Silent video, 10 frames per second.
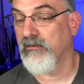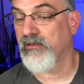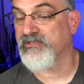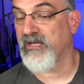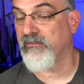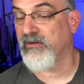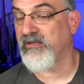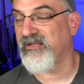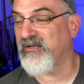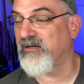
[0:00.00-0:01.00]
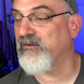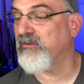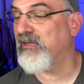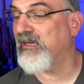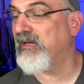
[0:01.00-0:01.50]
Oh, San Bernardino.
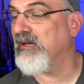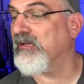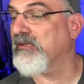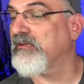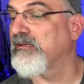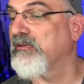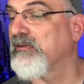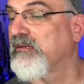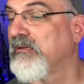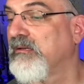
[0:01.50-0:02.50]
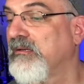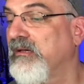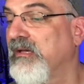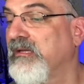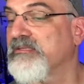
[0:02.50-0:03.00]
Yeah, I
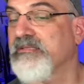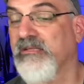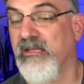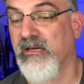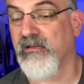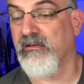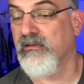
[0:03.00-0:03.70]
could see that.